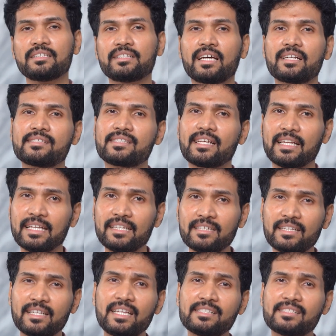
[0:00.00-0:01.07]
there is an
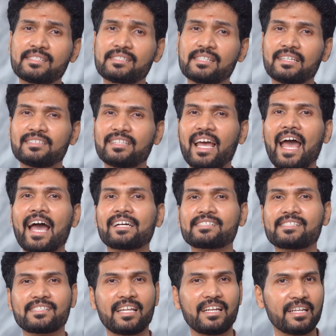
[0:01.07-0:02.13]
increase in the
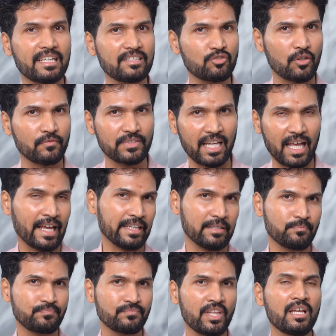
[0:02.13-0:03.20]
axial length of the eye.